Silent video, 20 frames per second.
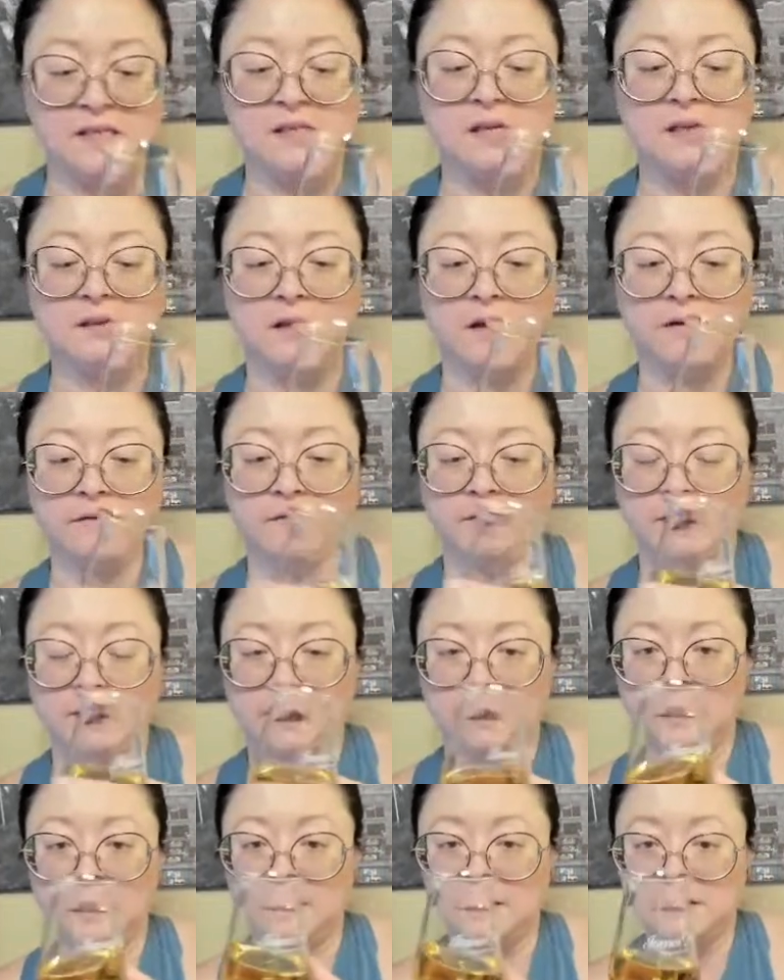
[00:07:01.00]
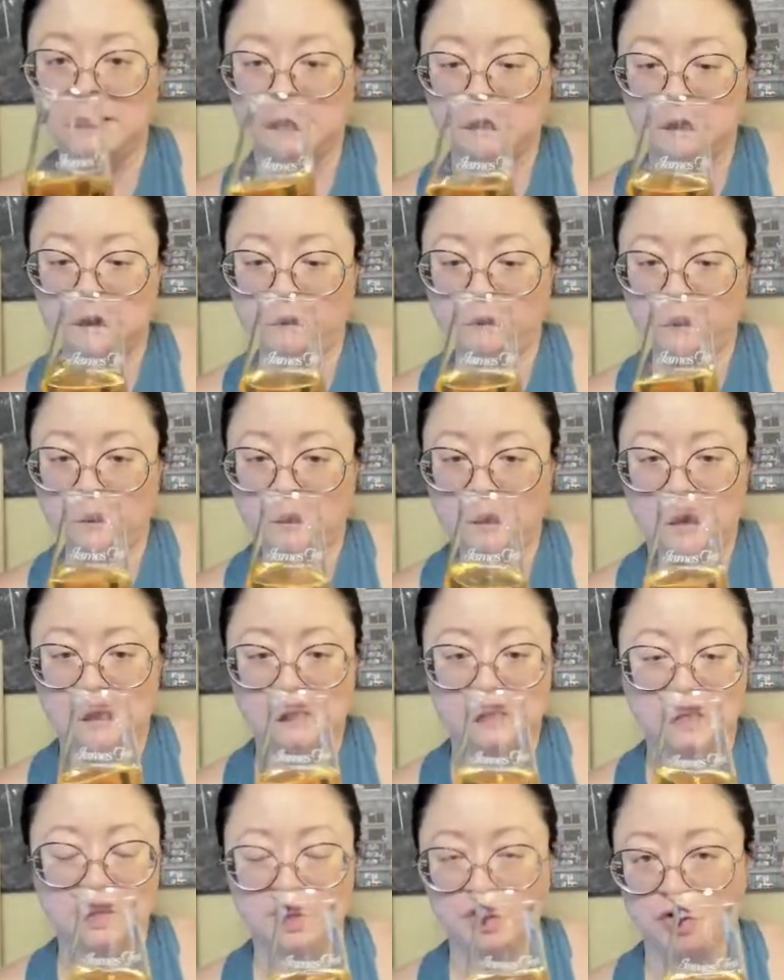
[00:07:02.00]
is a lovely sniffer
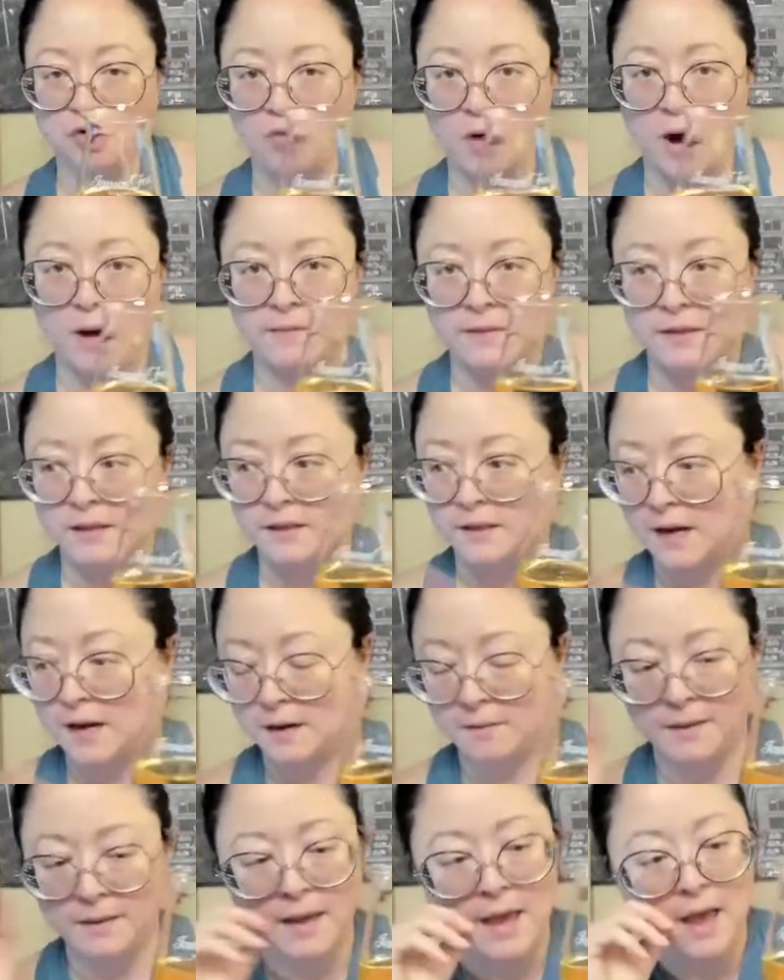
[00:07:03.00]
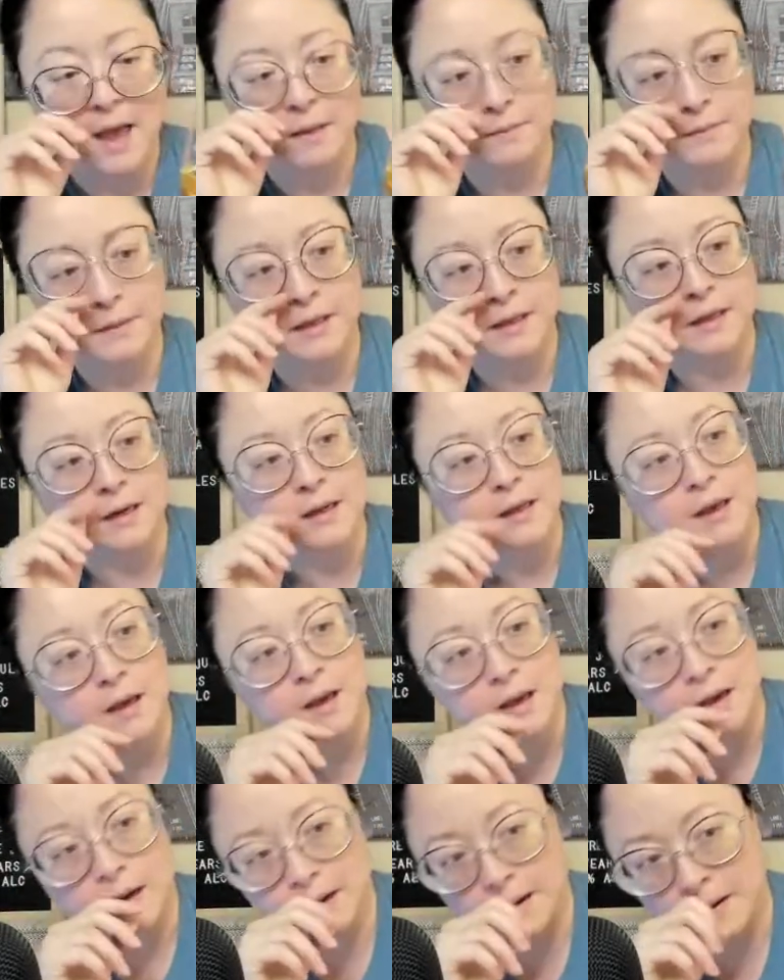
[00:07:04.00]
glass. I just grabbed it out of my cabinet.
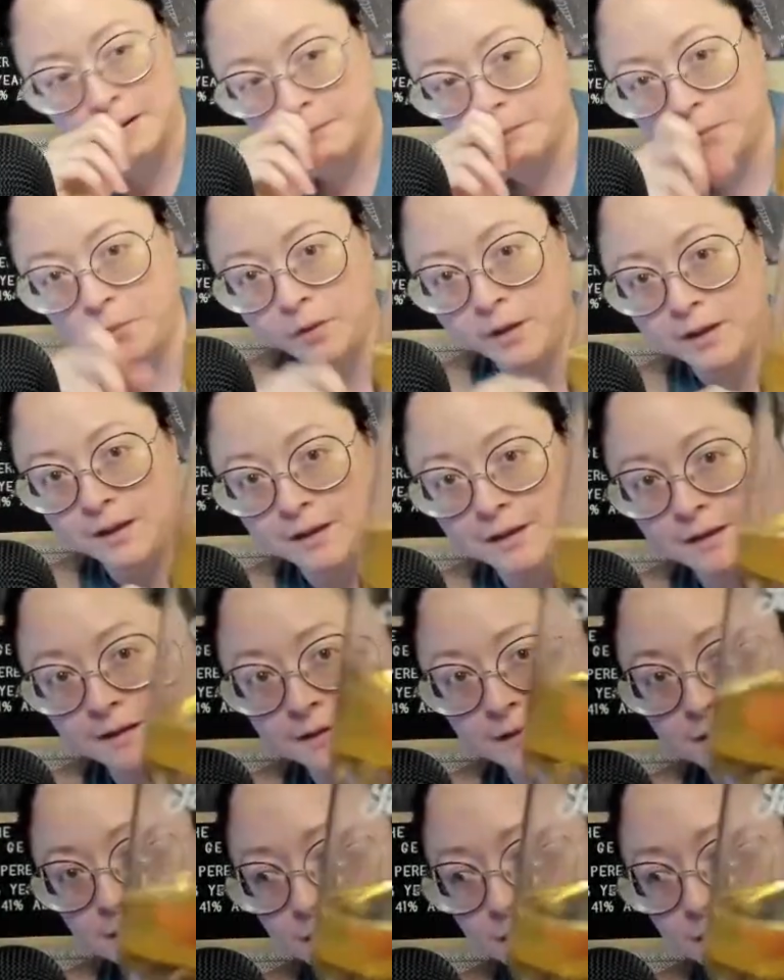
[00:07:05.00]
We